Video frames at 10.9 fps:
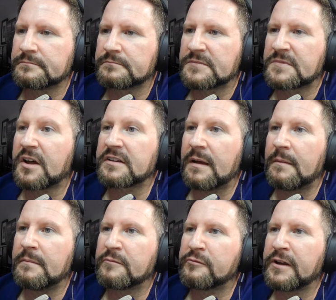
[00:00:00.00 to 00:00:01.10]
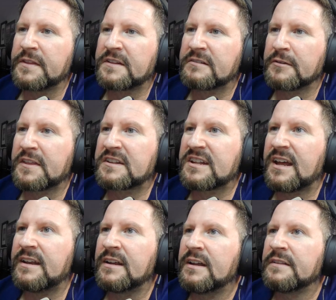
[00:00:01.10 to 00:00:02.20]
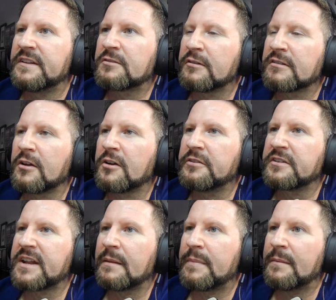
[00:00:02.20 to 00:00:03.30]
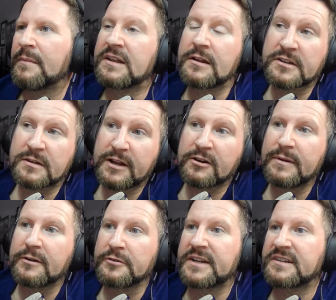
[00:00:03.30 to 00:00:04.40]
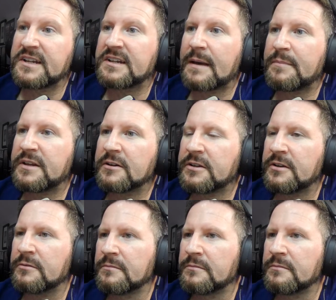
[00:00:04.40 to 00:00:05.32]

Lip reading: It's also, Retha said, this story is local news in Alabama. It's also here in Middle Tennessee. It happened here too.